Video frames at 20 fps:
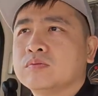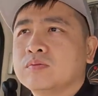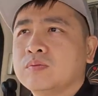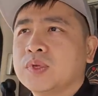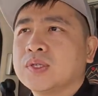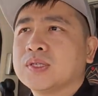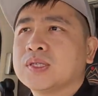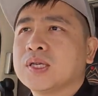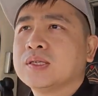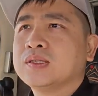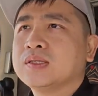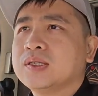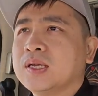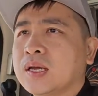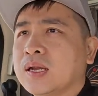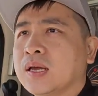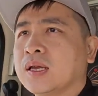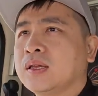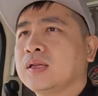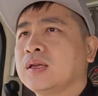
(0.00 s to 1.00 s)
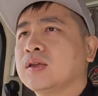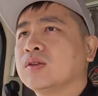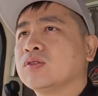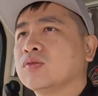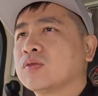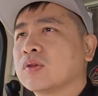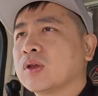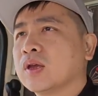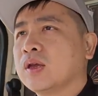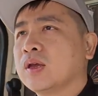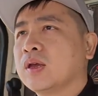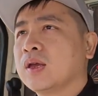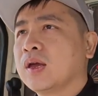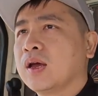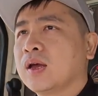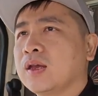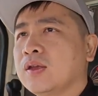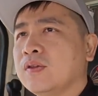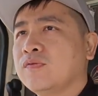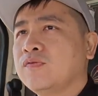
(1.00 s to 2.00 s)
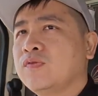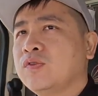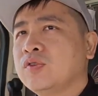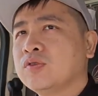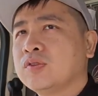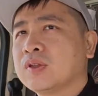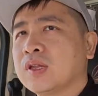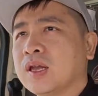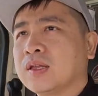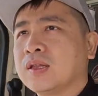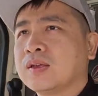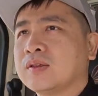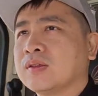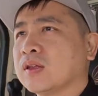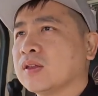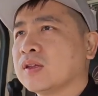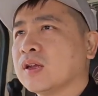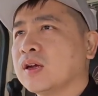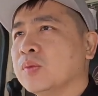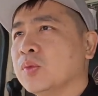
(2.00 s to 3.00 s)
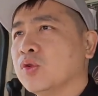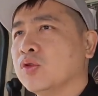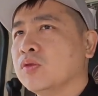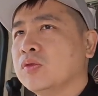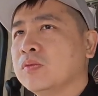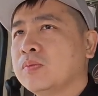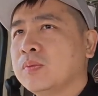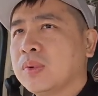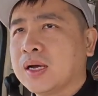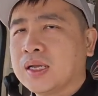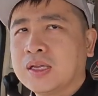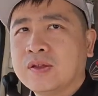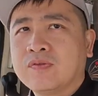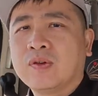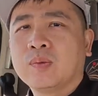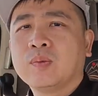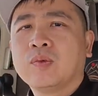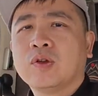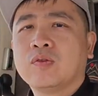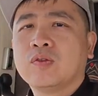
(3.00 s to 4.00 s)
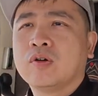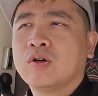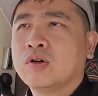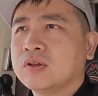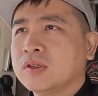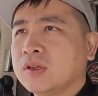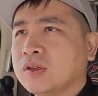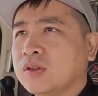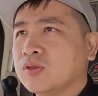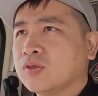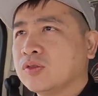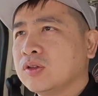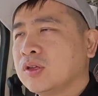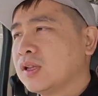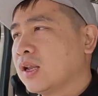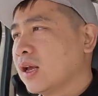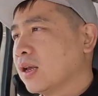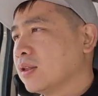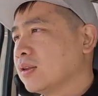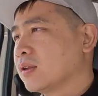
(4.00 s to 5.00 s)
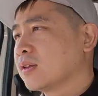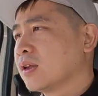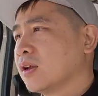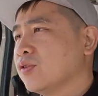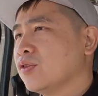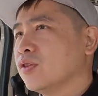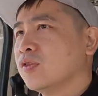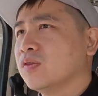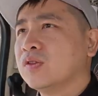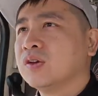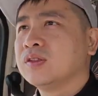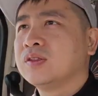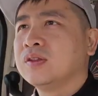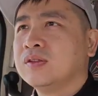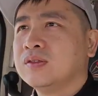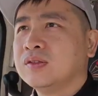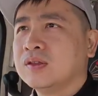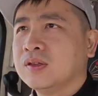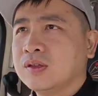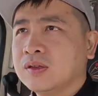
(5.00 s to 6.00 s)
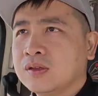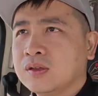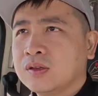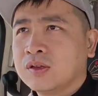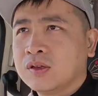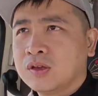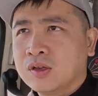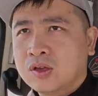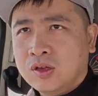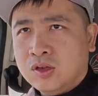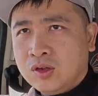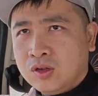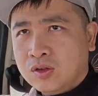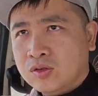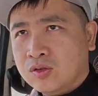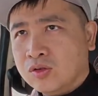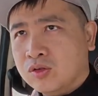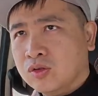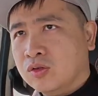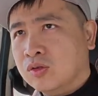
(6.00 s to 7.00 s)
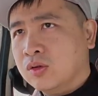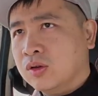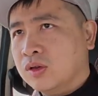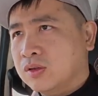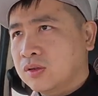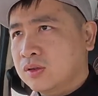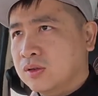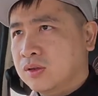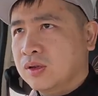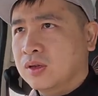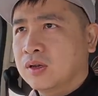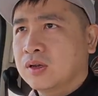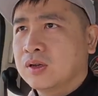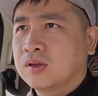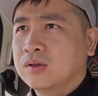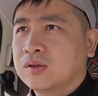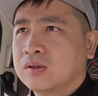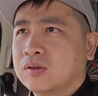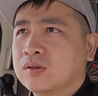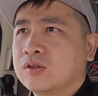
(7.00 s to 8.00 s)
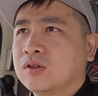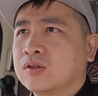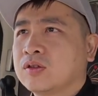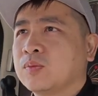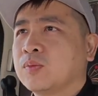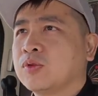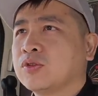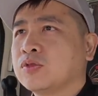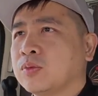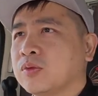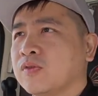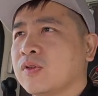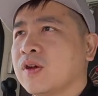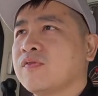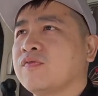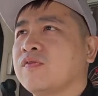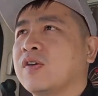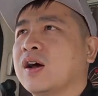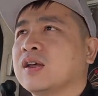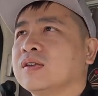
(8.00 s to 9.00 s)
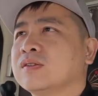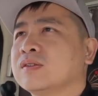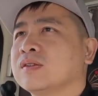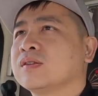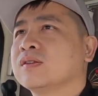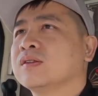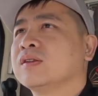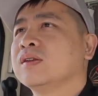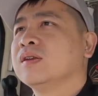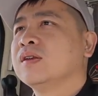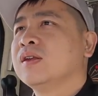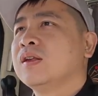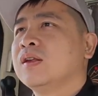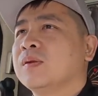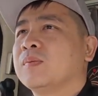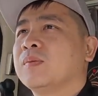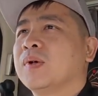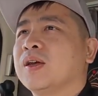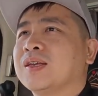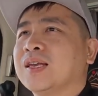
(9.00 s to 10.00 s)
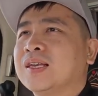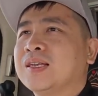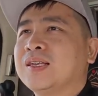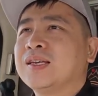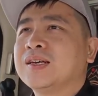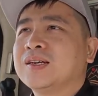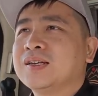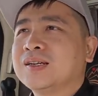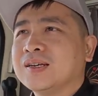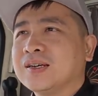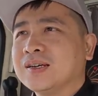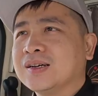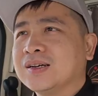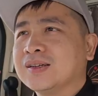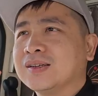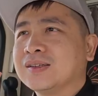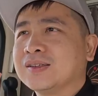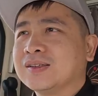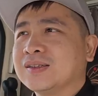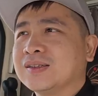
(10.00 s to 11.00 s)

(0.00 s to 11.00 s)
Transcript: Besides that, I think it's okay. It feels like there's a turbo, but if I'm not wrong, this is only like 600 over cc, so it's not supposed to be very fast. But you can hear the